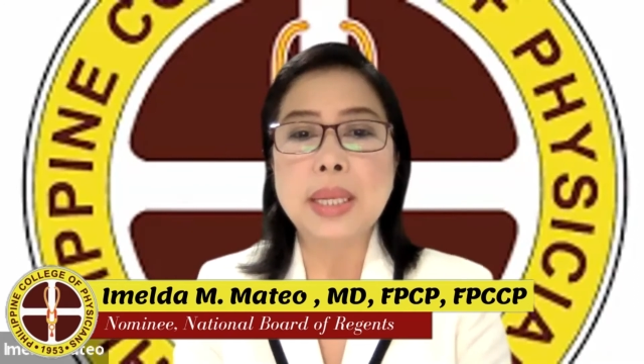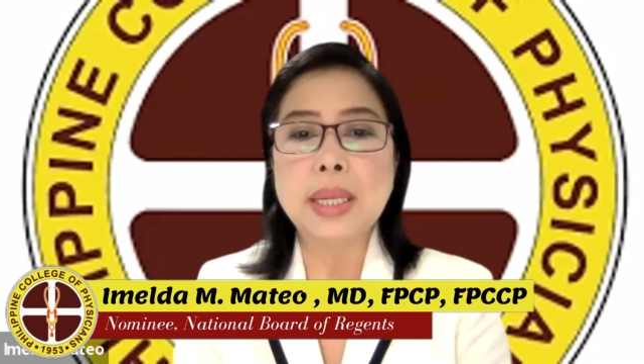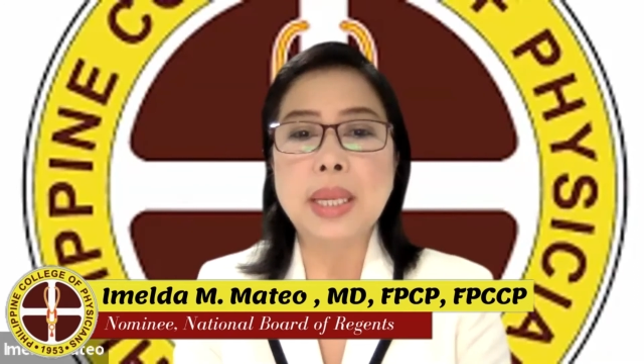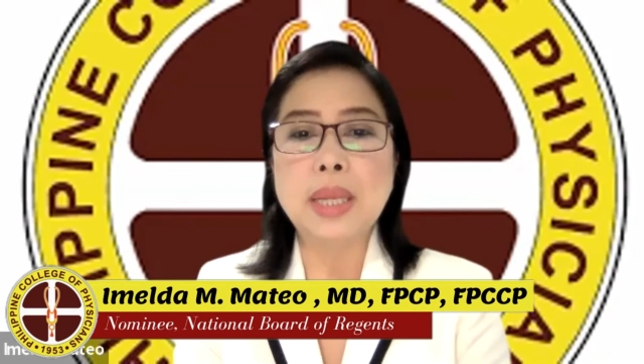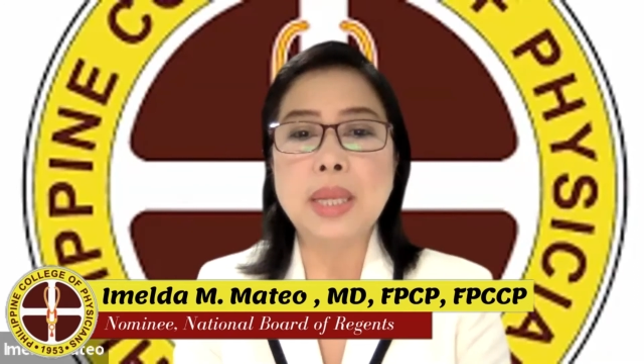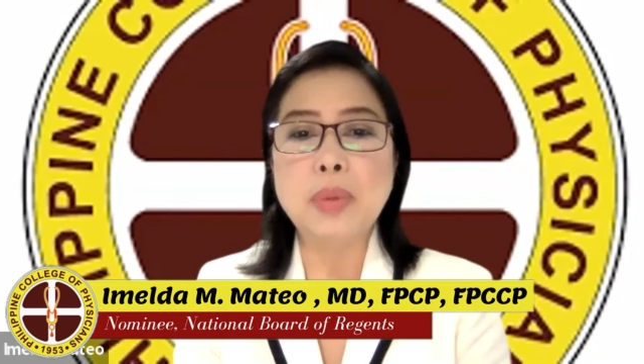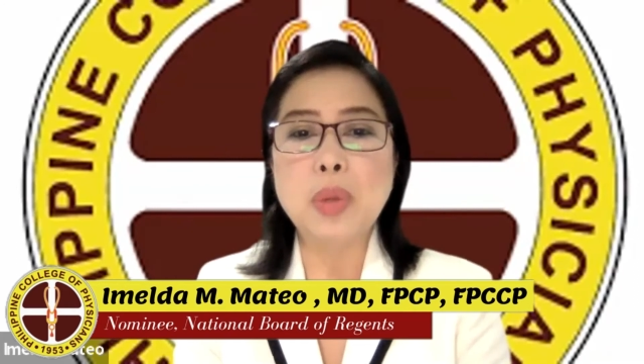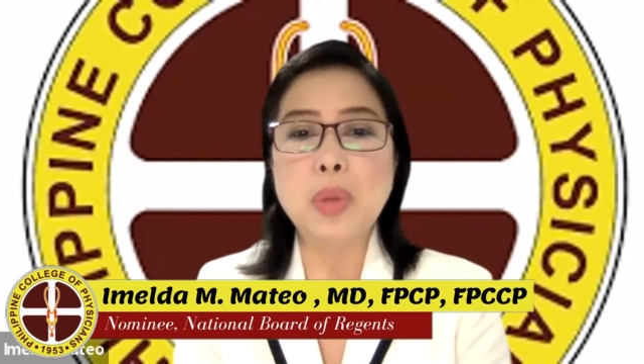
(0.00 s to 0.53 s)

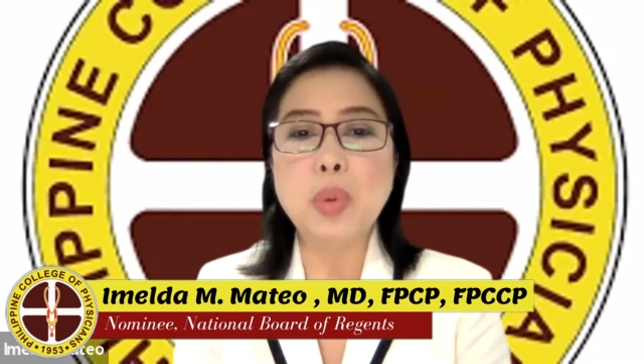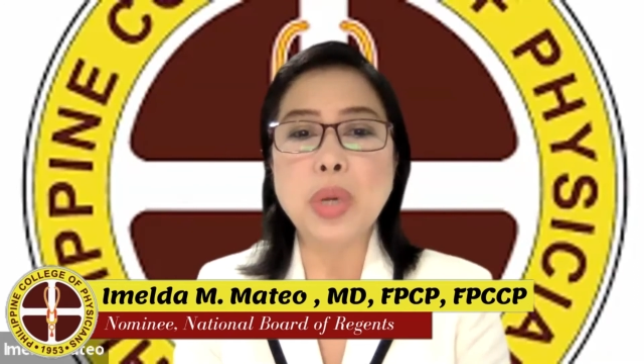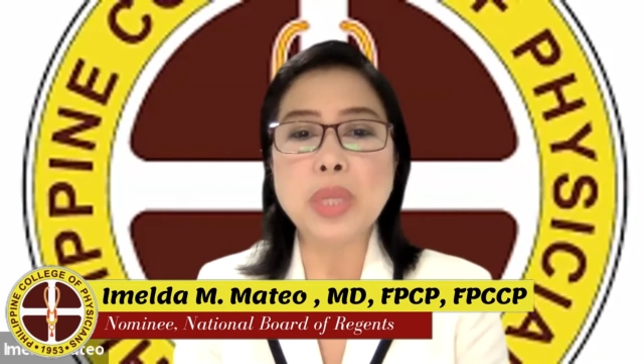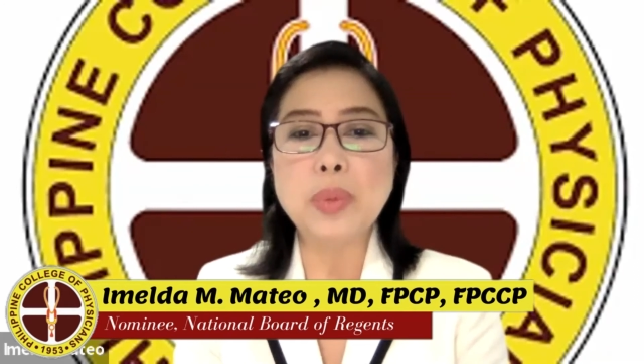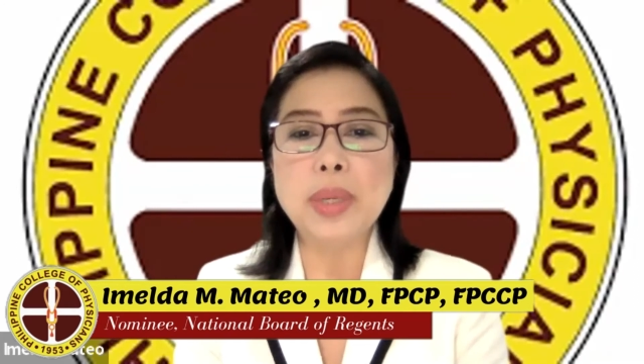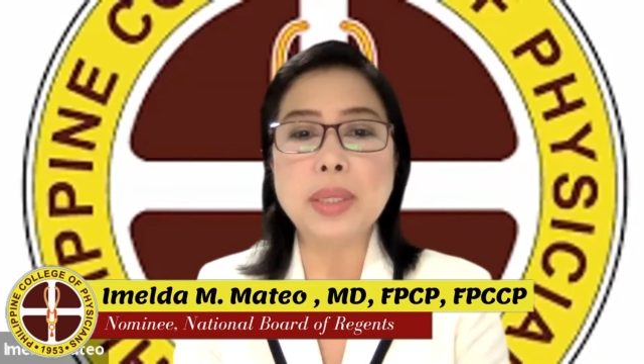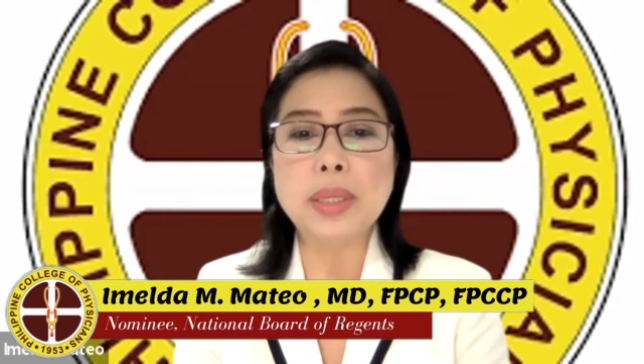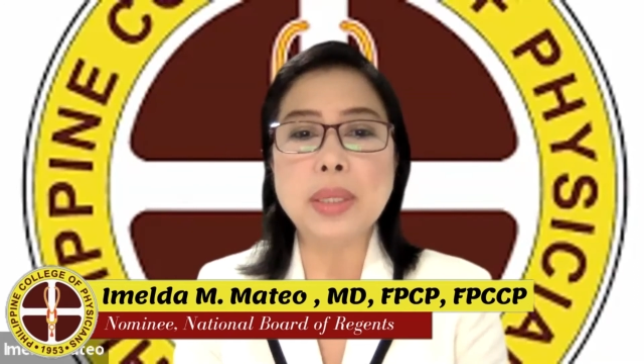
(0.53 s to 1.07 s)
And we work
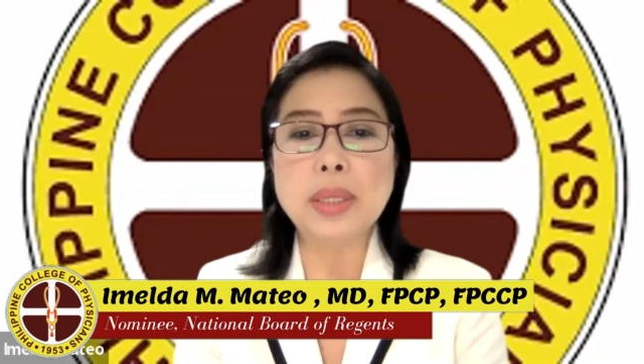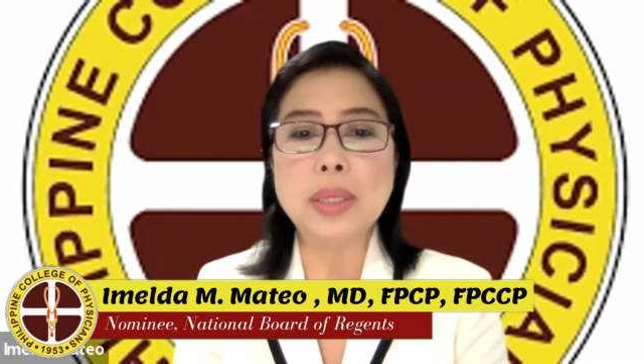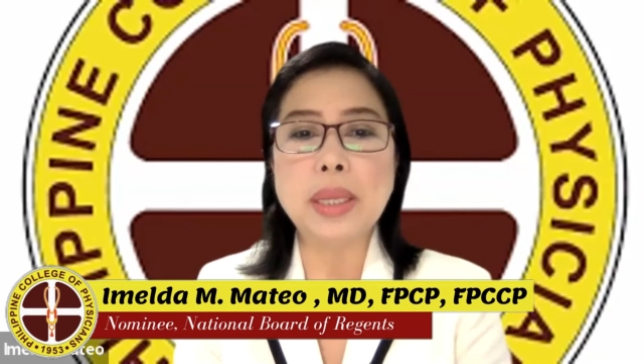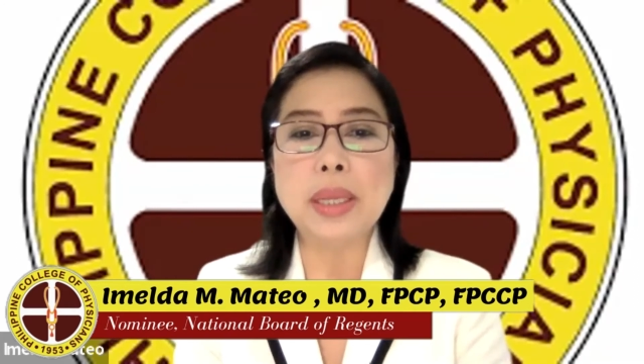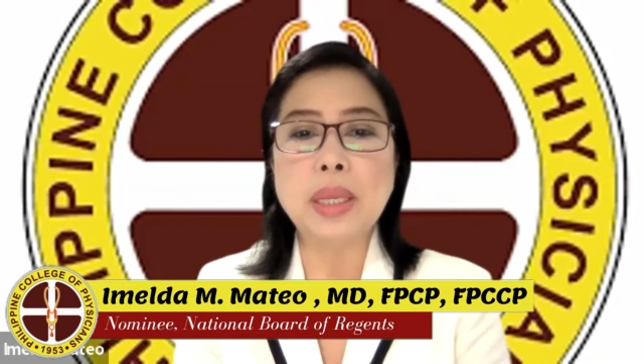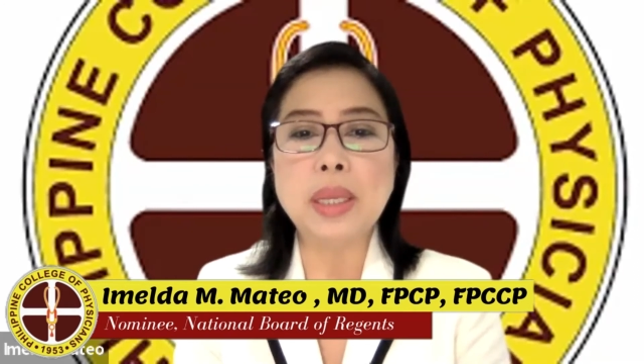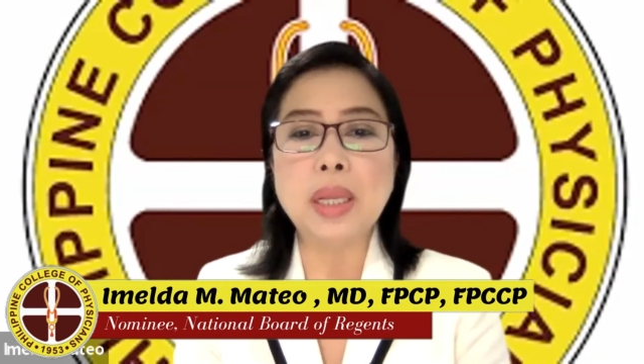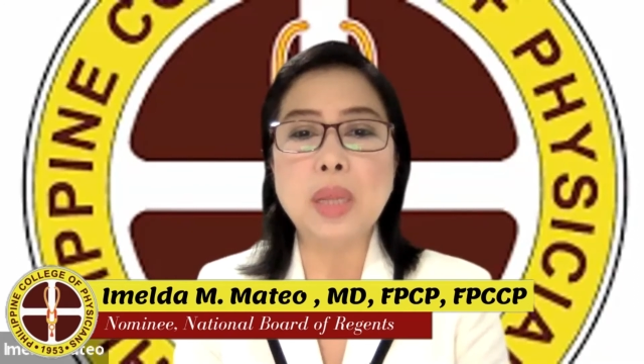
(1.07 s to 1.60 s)
with a
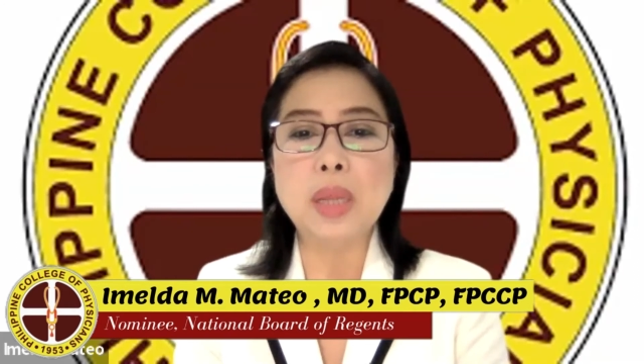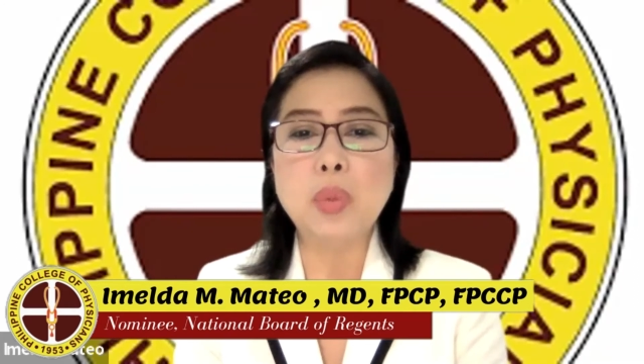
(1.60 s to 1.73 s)
technical